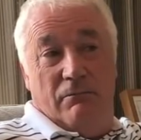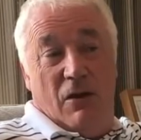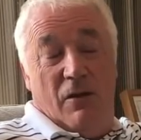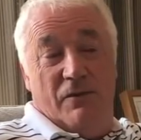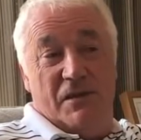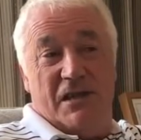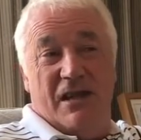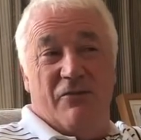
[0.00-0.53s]

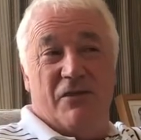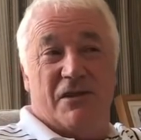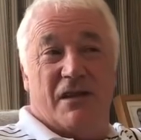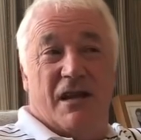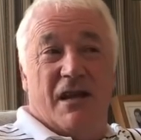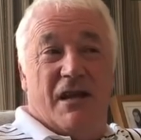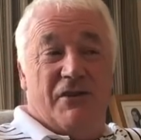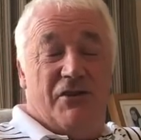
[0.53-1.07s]
Obviously, he was
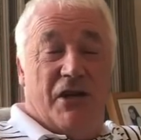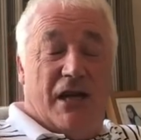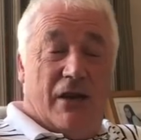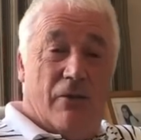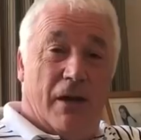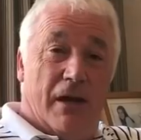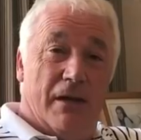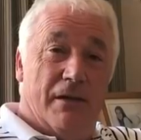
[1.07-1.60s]
Jake
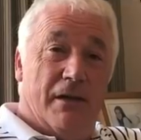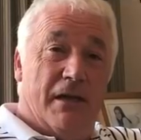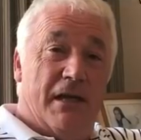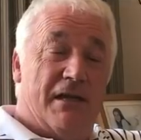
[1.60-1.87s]
Quickenden.